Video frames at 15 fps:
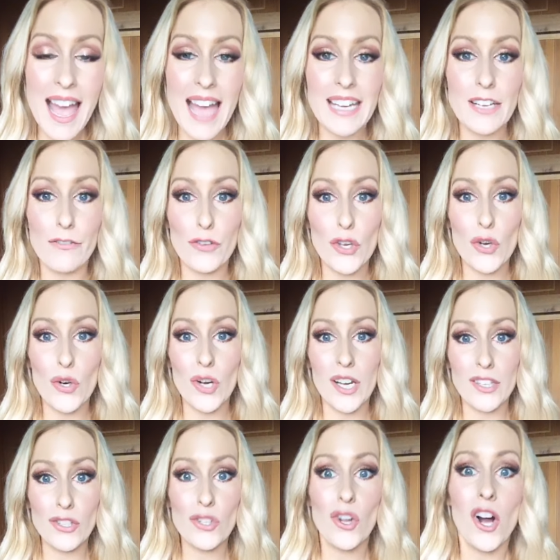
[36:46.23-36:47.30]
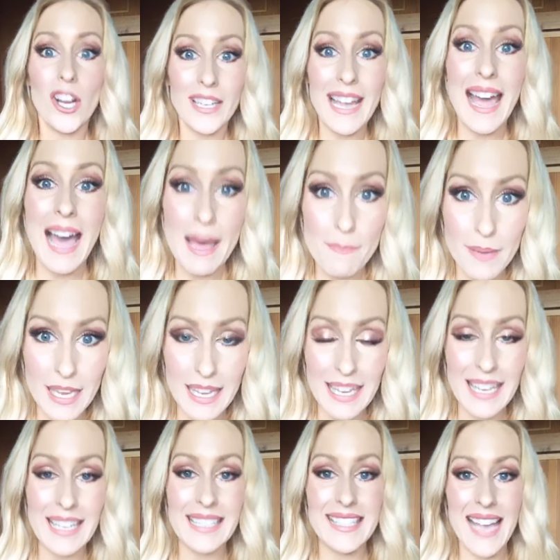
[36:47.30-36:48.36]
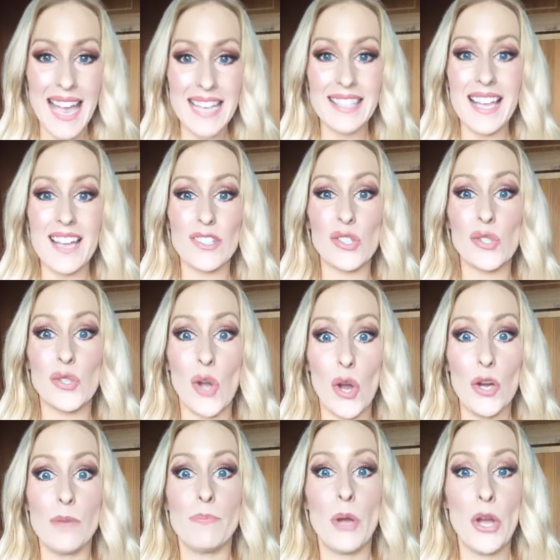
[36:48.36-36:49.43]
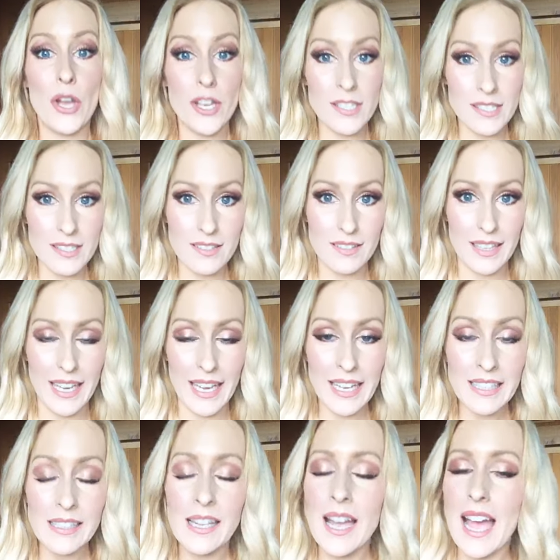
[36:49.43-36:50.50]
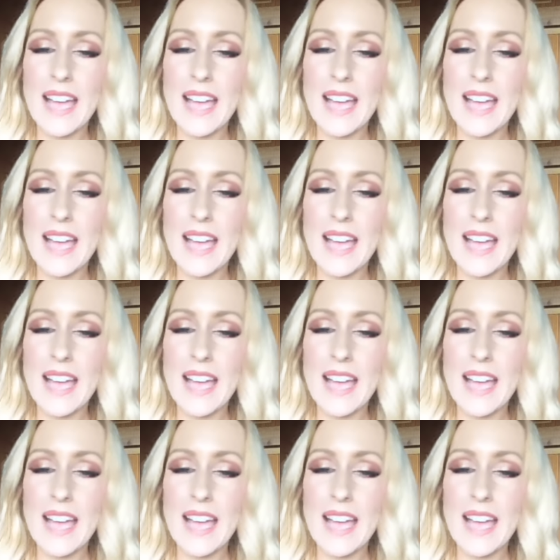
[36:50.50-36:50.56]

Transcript: And if you're not happy, he can take that so personally.